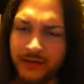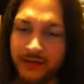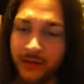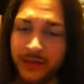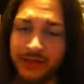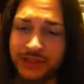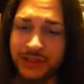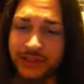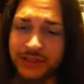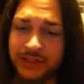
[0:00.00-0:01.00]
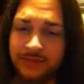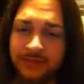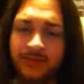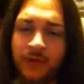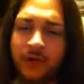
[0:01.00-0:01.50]
Luigi's in
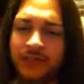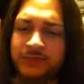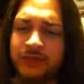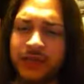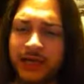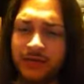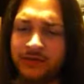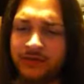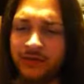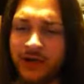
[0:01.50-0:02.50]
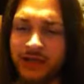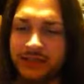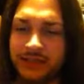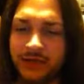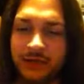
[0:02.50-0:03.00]
for a spooktacular
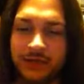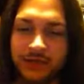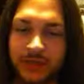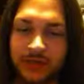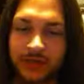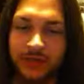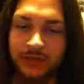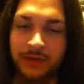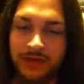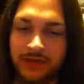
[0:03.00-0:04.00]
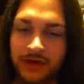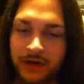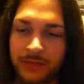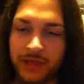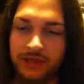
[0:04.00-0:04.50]
surprise as he creeps into the
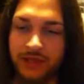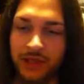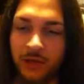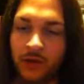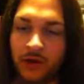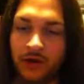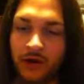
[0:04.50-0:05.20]
pitch-dark mansion he won,